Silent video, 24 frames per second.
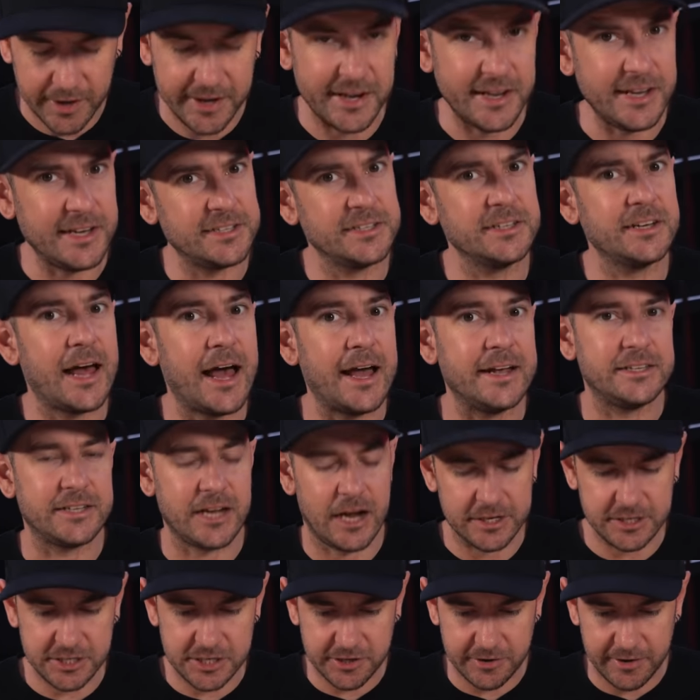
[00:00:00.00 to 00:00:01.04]
It isn't a
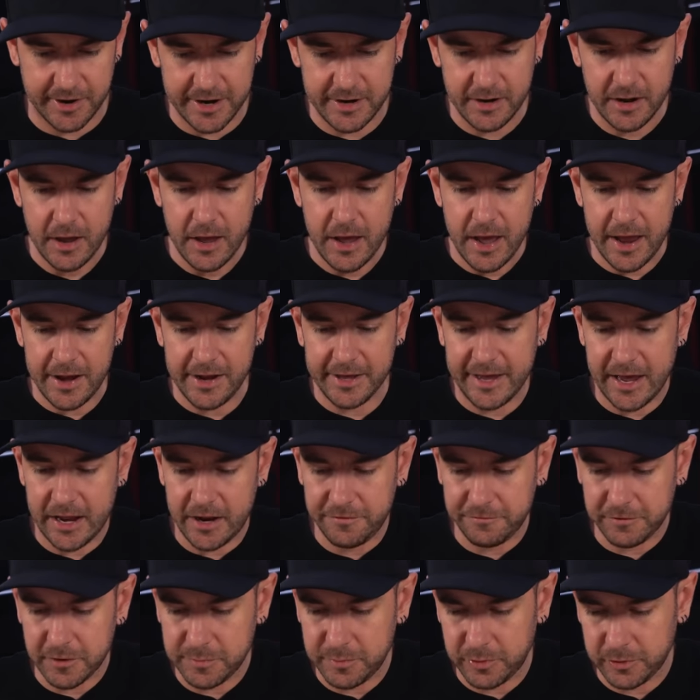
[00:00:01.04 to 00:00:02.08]
touchscreen. And again,
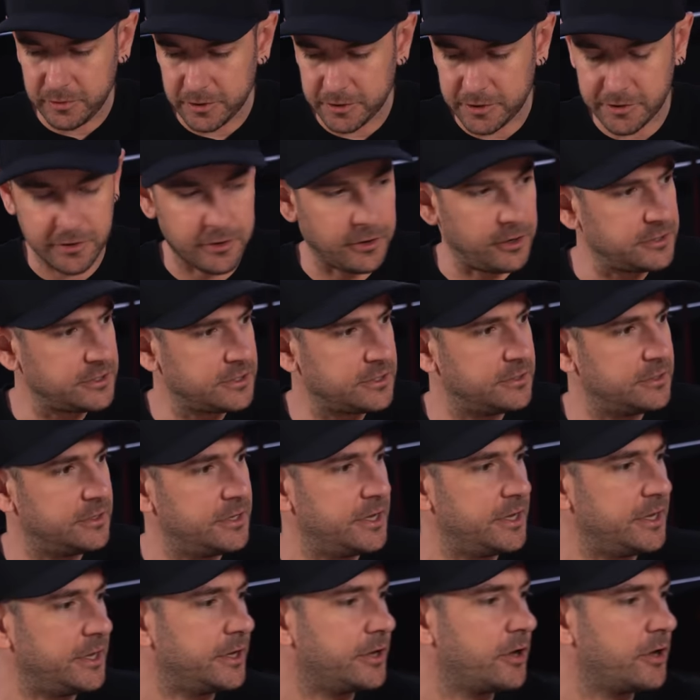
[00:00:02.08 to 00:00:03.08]
if we pull across the